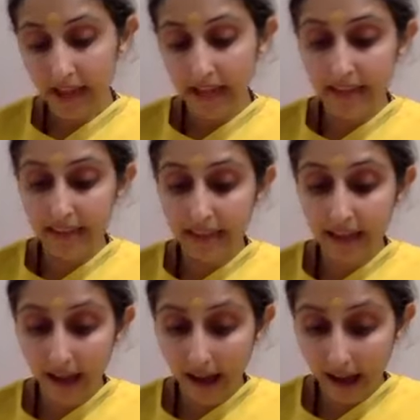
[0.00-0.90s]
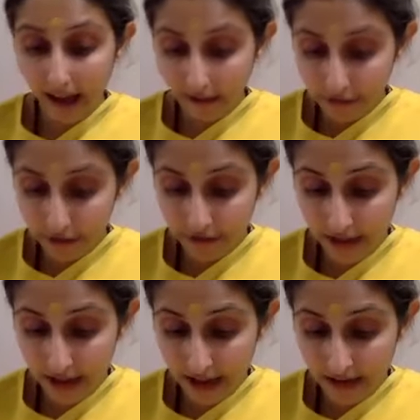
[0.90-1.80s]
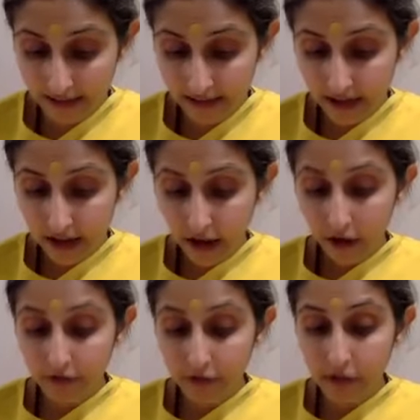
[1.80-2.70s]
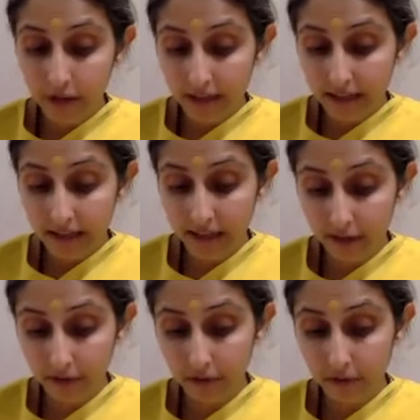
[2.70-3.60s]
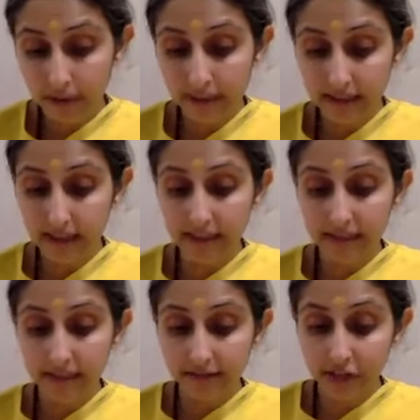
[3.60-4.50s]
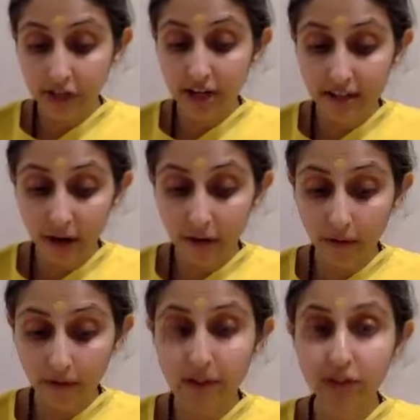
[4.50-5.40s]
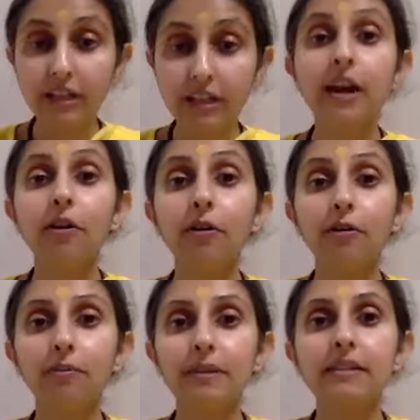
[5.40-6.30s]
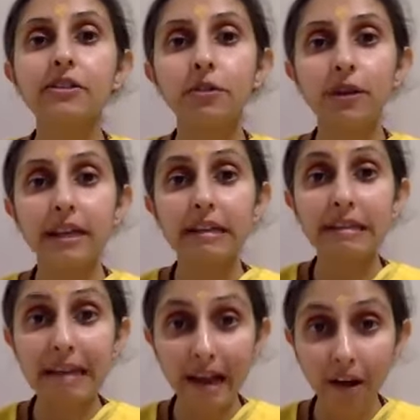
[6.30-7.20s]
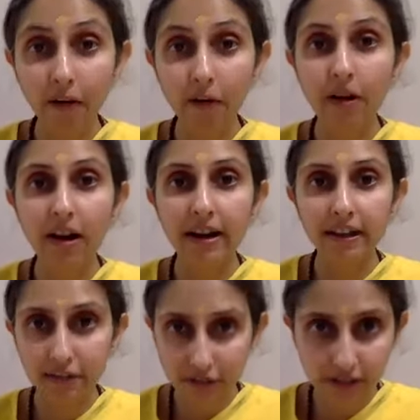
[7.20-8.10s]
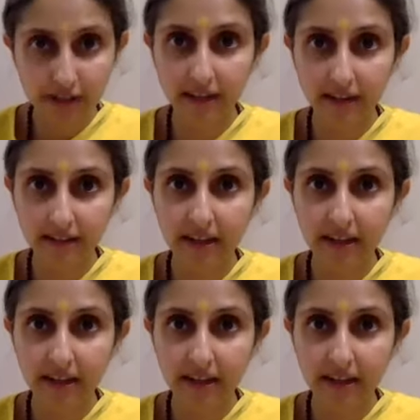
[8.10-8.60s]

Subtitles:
And after that, of Śvetaketu, he says, Vijagnyau means, okay, now I understand.